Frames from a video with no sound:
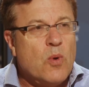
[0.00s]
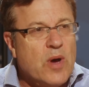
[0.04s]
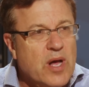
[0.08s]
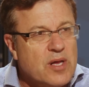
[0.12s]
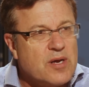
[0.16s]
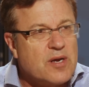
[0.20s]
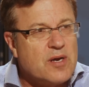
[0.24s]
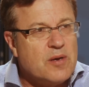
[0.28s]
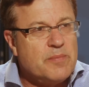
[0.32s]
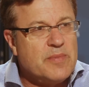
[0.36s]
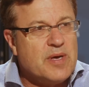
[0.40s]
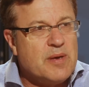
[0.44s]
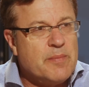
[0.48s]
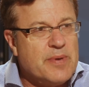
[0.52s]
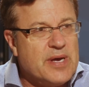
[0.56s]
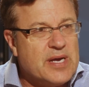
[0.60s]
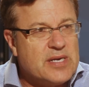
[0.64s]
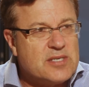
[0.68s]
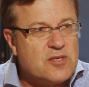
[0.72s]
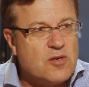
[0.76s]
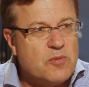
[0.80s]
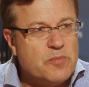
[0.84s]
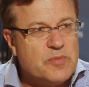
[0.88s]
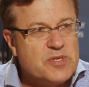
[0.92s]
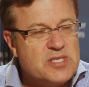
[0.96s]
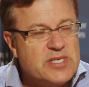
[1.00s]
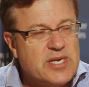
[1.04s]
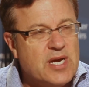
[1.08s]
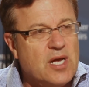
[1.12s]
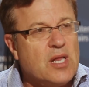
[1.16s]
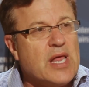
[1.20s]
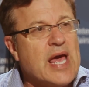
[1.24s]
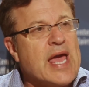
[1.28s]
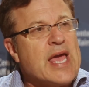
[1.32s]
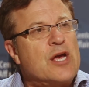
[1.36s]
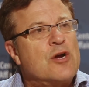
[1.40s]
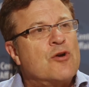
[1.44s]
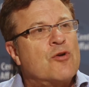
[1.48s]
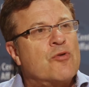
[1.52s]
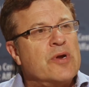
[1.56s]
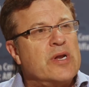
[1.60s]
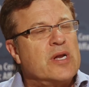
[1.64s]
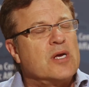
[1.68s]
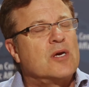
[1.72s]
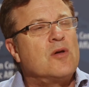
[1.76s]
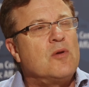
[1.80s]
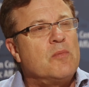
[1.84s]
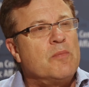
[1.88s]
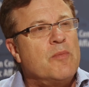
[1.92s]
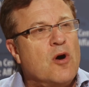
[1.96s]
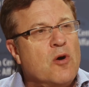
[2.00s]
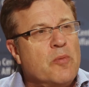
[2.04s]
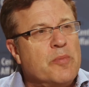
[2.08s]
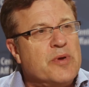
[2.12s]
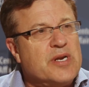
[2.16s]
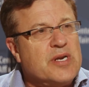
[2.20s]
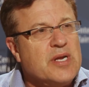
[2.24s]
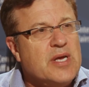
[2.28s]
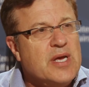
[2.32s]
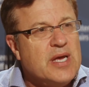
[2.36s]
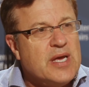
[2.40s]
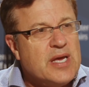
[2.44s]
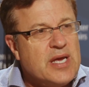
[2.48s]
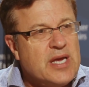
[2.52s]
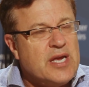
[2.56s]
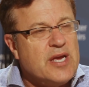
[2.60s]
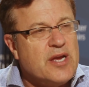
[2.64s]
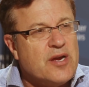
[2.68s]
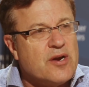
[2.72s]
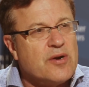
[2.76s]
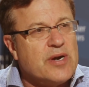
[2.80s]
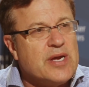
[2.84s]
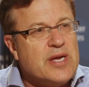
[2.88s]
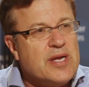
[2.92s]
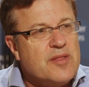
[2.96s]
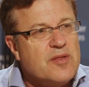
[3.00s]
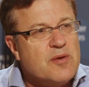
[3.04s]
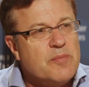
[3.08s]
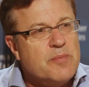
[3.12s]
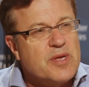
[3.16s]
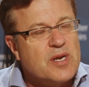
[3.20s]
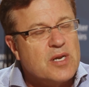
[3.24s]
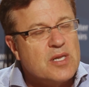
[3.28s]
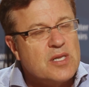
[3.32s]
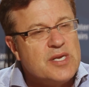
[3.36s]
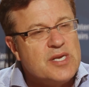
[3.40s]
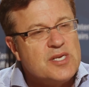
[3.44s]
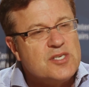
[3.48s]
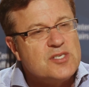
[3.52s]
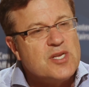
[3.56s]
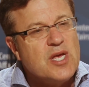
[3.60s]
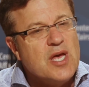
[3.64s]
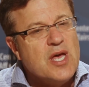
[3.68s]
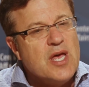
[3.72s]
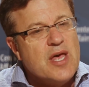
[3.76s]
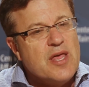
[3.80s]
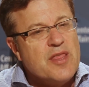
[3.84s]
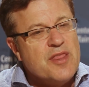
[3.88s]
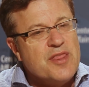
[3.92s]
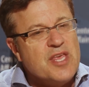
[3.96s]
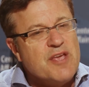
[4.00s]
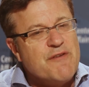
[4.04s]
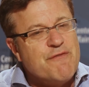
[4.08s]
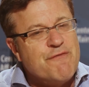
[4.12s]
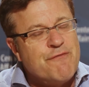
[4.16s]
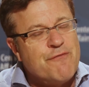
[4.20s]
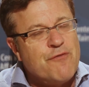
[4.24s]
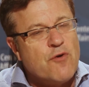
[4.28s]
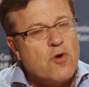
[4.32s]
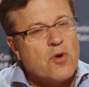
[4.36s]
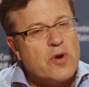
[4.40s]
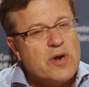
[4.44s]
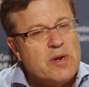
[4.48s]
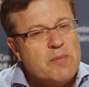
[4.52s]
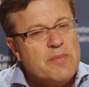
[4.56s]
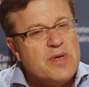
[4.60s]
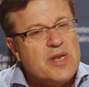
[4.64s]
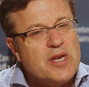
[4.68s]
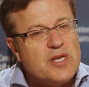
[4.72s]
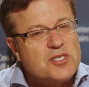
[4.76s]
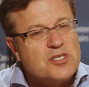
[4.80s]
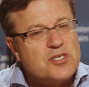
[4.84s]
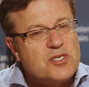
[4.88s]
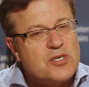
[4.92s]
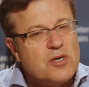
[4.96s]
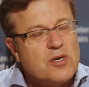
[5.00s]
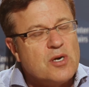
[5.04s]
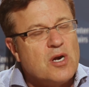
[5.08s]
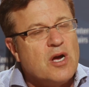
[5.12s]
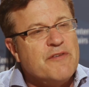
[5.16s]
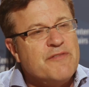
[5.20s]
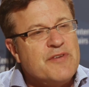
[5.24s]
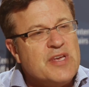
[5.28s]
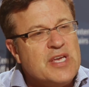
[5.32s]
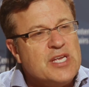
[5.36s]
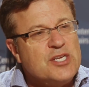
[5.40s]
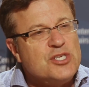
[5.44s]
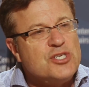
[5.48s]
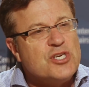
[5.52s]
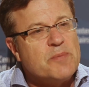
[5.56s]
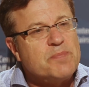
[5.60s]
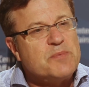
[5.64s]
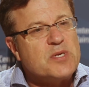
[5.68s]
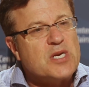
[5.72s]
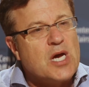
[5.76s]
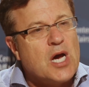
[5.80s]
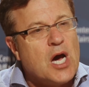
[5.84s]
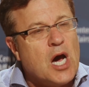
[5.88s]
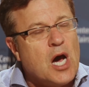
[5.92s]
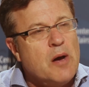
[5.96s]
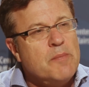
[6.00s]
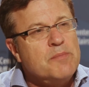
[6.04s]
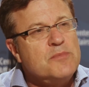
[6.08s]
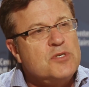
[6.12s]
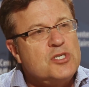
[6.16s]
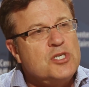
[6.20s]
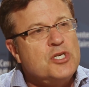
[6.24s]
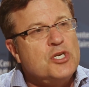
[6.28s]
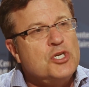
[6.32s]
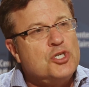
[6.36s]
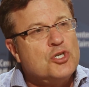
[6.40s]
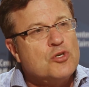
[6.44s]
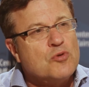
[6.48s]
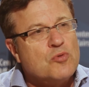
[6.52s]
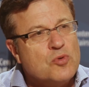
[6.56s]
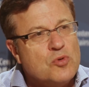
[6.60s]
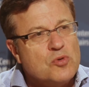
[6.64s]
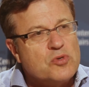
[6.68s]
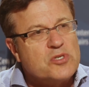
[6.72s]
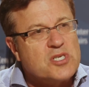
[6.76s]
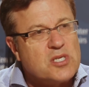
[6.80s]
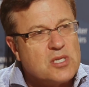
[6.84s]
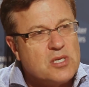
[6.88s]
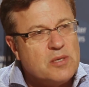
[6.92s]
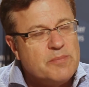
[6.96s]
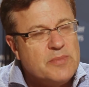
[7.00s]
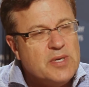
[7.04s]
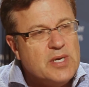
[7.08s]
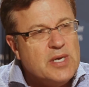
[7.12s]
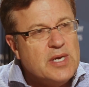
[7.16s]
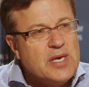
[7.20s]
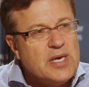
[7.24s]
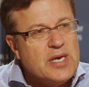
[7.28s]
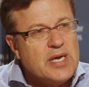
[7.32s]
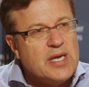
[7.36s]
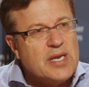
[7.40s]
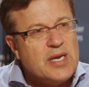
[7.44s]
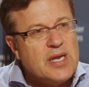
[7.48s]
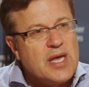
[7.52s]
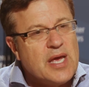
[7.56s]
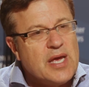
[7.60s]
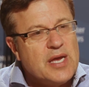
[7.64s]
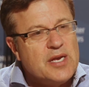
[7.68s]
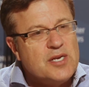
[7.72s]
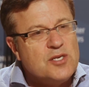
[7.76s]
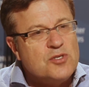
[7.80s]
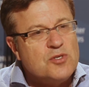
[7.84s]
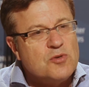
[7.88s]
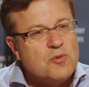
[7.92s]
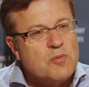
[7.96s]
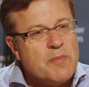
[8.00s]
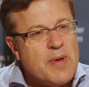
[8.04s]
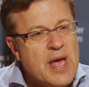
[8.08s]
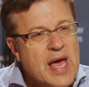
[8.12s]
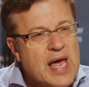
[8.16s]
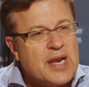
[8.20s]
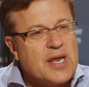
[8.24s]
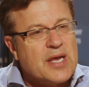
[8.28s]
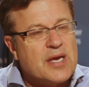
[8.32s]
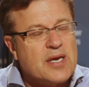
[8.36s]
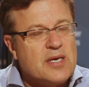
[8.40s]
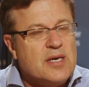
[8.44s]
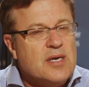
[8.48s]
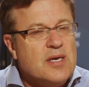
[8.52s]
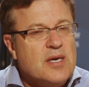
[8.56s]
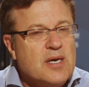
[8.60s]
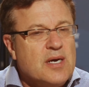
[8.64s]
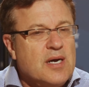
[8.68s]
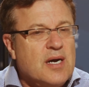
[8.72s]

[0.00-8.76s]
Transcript: Welcome, Ambassador Mazel. A critical moment here in the Middle East. The foreign minister of Egypt comes to Jerusalem in a dramatic